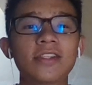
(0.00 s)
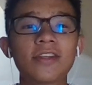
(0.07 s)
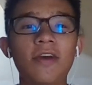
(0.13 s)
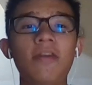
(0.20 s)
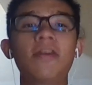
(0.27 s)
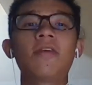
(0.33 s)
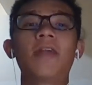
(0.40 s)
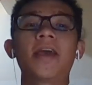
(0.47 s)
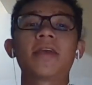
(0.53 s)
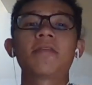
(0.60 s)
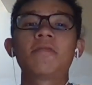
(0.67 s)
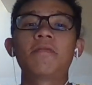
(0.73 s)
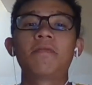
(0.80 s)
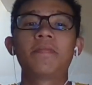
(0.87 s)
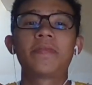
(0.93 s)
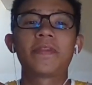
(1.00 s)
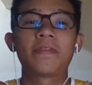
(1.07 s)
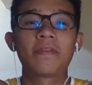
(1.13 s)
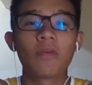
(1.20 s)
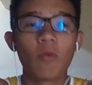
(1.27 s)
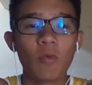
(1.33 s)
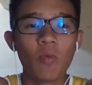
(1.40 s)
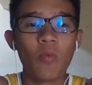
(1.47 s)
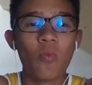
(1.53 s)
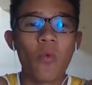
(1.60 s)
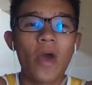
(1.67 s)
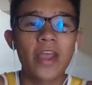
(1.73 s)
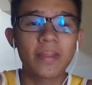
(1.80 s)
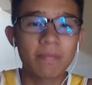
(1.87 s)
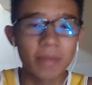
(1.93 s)
turning like
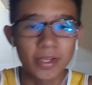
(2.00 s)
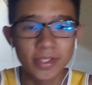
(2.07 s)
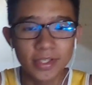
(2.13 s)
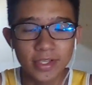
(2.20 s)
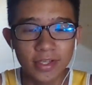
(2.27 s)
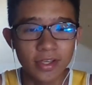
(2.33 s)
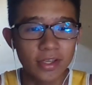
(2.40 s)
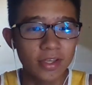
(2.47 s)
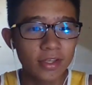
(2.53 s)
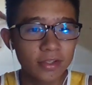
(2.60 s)
white basically.